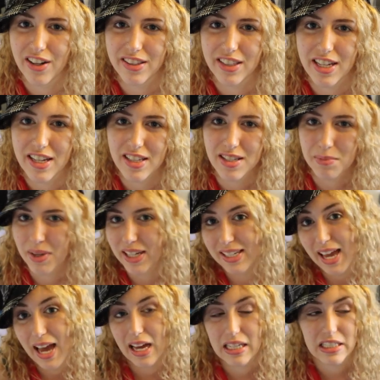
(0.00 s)
on things. I'm like,
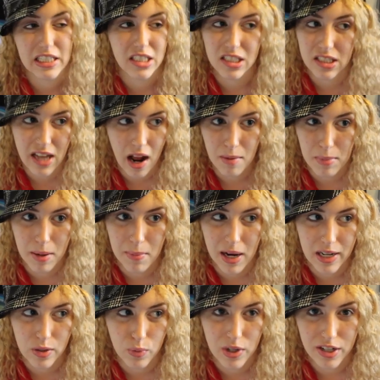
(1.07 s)
yeah, it's just how my
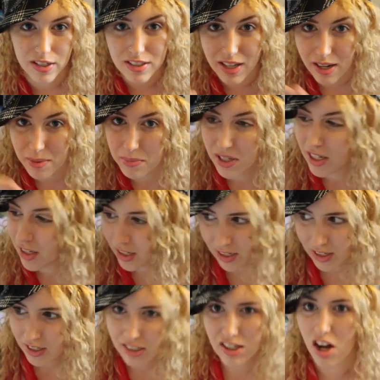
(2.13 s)
mind works. I'm
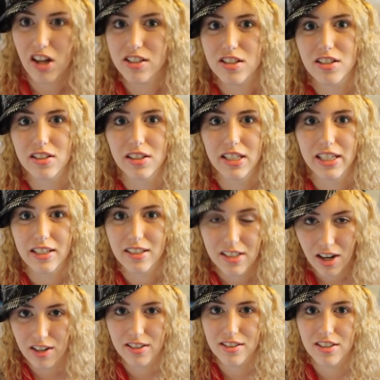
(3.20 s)

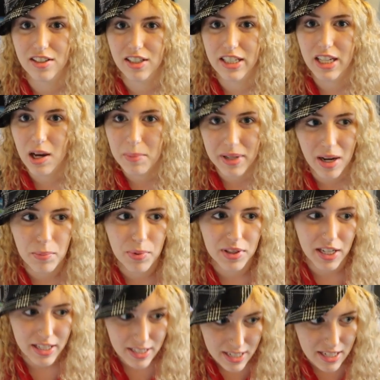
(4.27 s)
constantly coming up
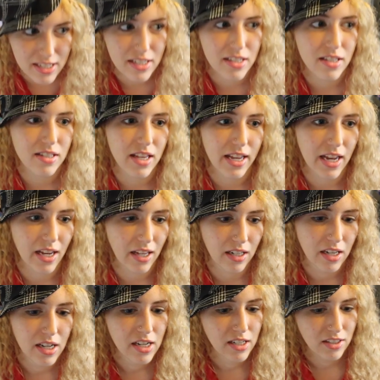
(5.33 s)
with ideas
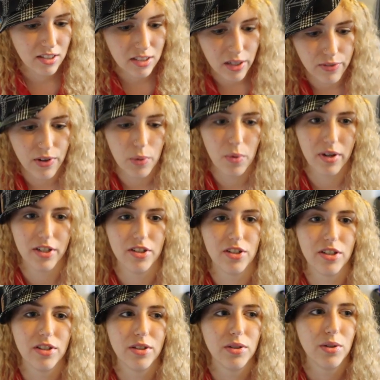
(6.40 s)
and stuff I want to
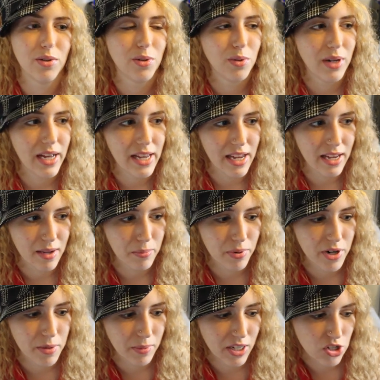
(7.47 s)
do, and
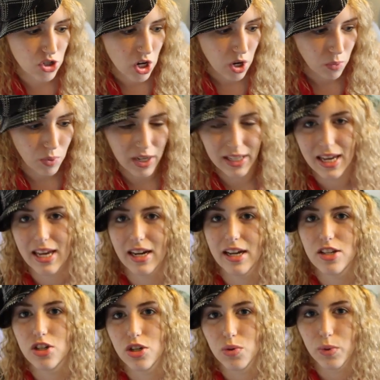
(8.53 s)
pretty much what can
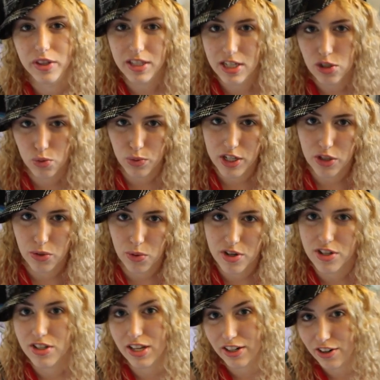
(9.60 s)
I do with these
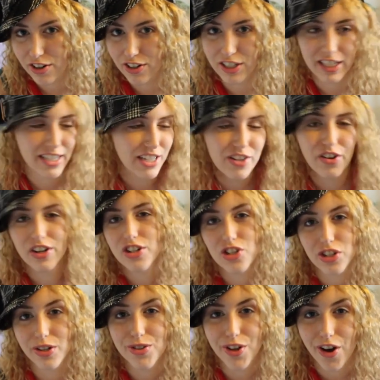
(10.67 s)
resources that are currently, you know, it
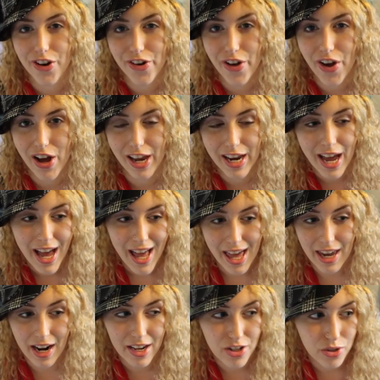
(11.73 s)
just goes on and on.
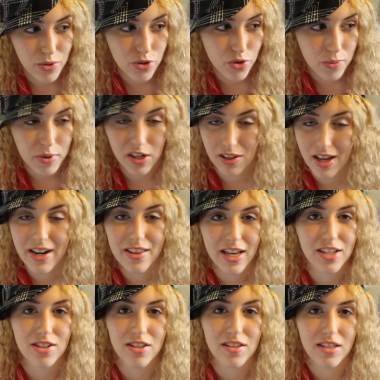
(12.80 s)
And I do attribute a lot of
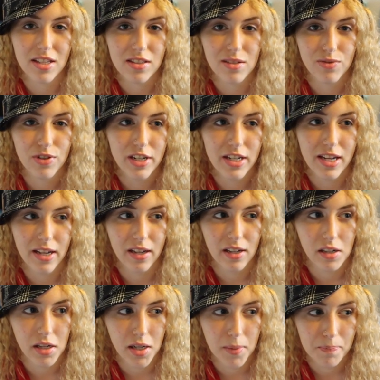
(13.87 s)
that to the
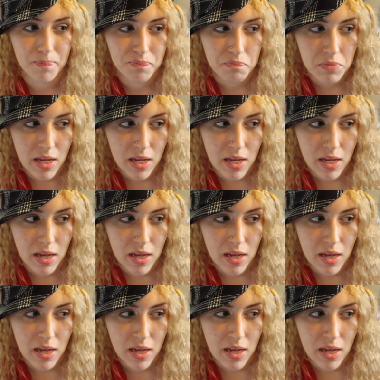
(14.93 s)
schizophrenia.